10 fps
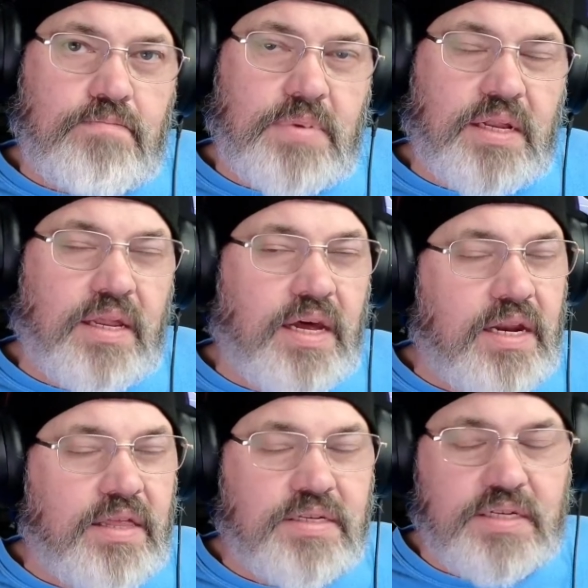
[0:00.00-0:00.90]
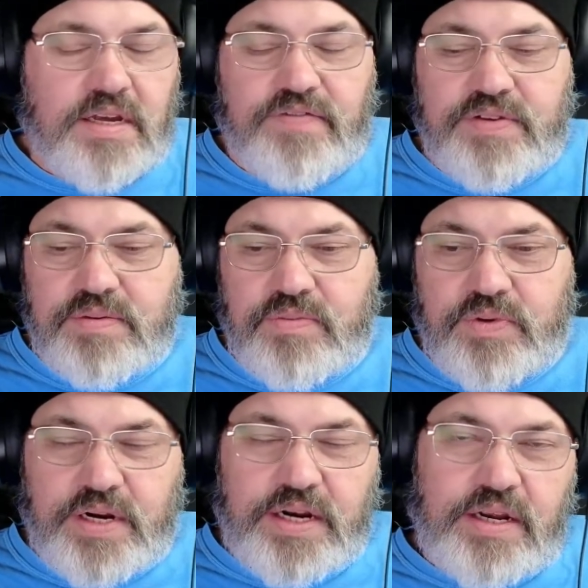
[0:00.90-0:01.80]
lot of the stuff is
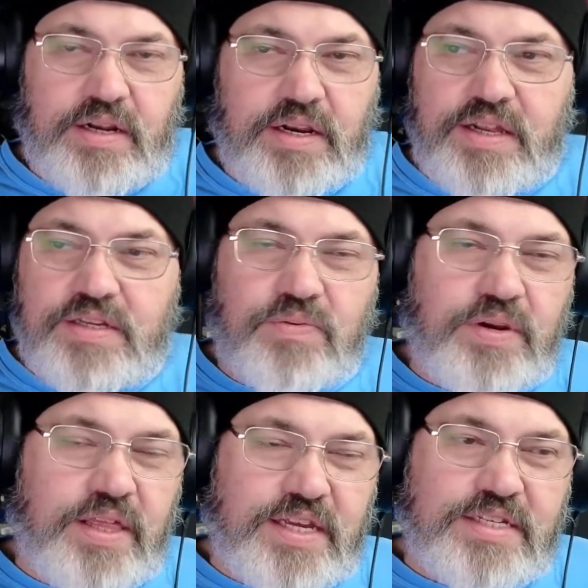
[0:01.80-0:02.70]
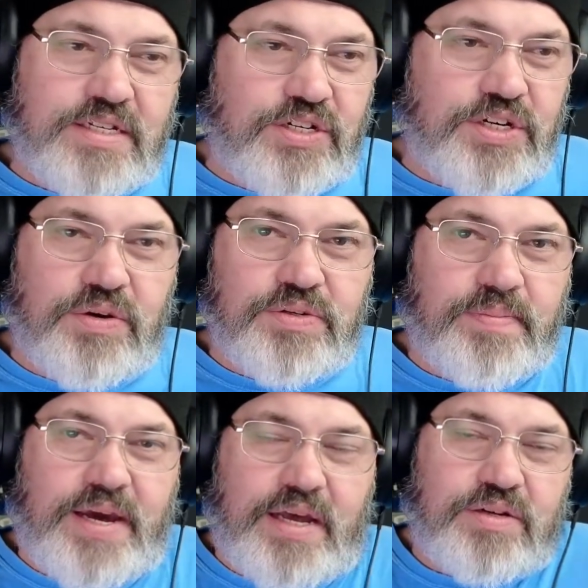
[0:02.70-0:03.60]
this is one of the things this show is
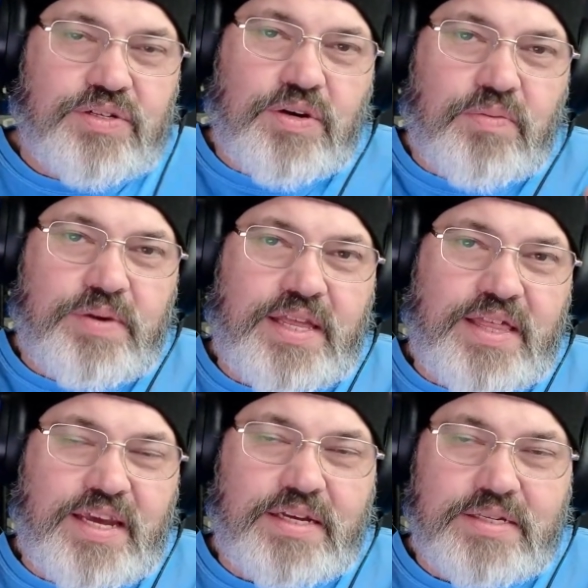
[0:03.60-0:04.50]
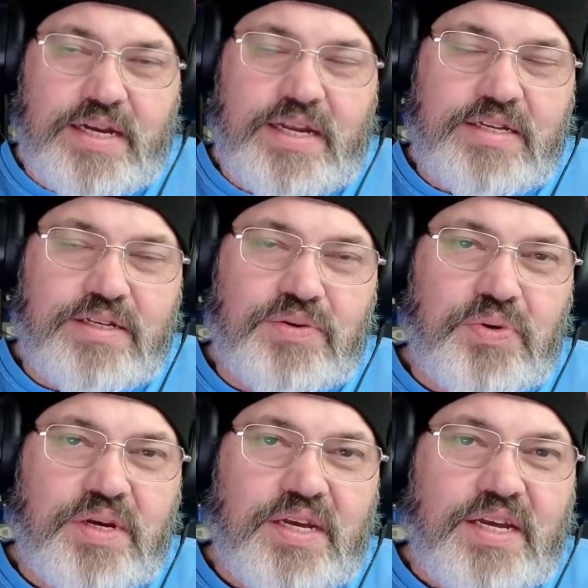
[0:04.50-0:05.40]
about. There's so many things I
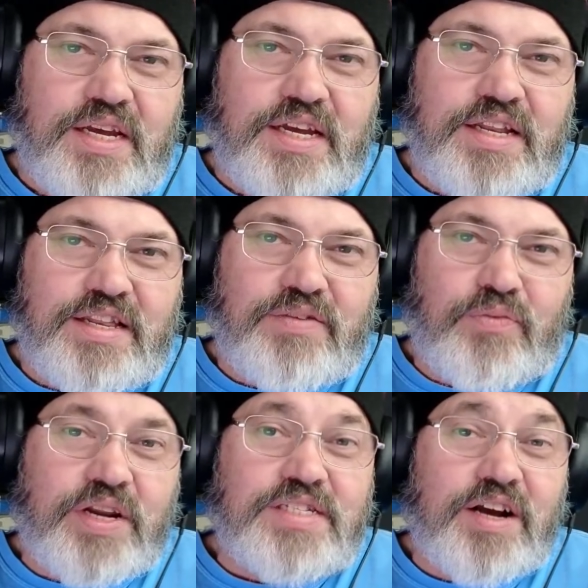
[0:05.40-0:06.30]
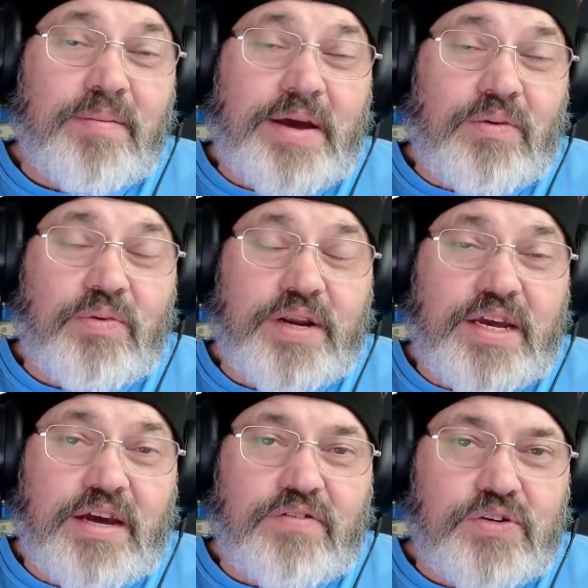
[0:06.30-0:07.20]
want to talk about and want to
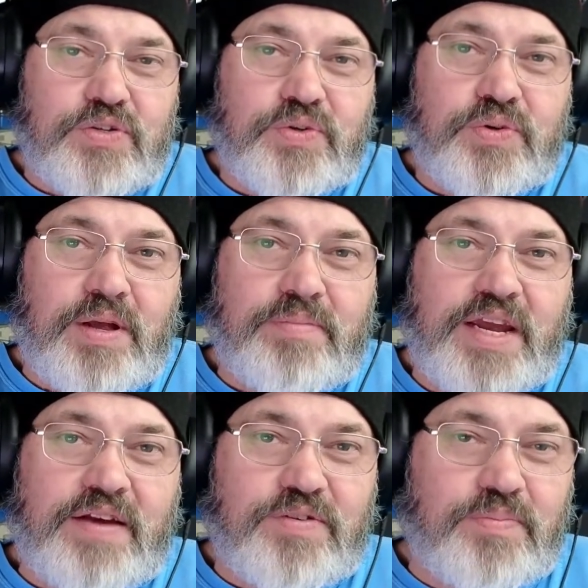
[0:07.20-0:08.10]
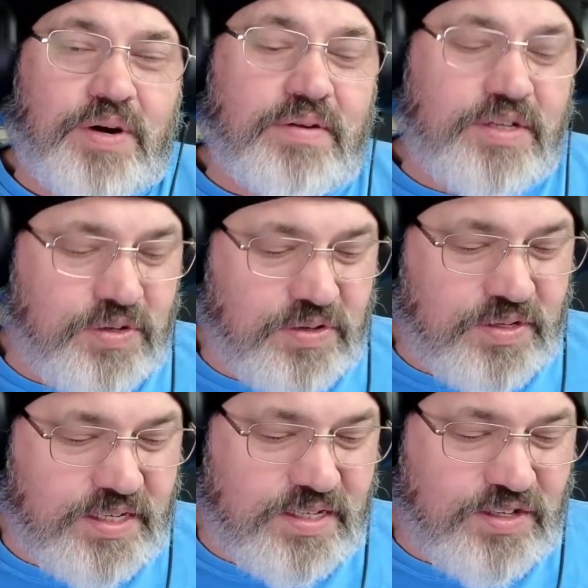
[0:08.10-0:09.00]
cover. So I'm going to have to probably do at
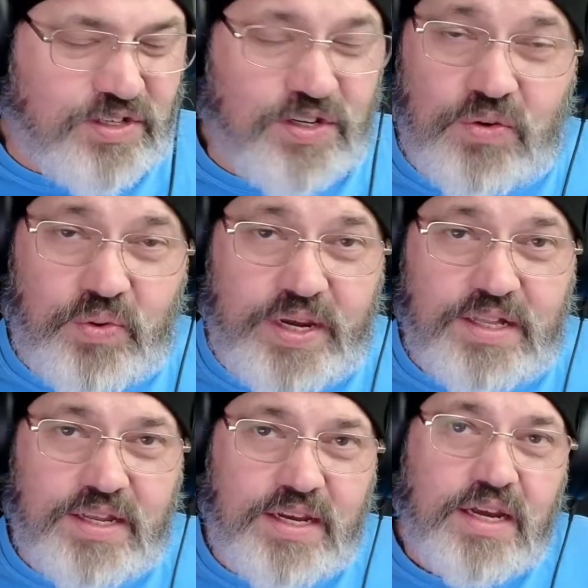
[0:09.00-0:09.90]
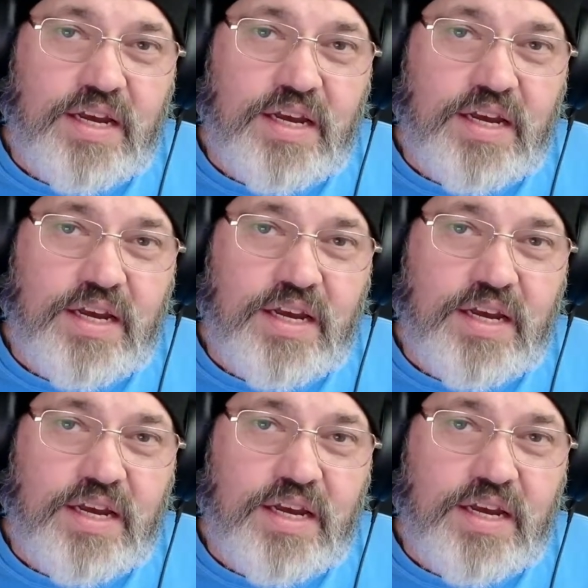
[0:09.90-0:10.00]
least a show weekly